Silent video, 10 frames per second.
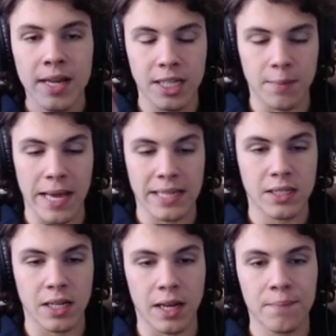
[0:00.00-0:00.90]
D P S
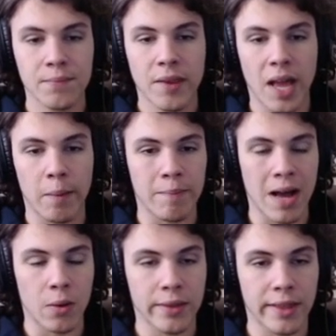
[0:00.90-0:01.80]
to help him
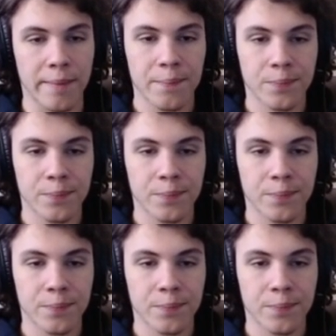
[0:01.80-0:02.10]
out with it.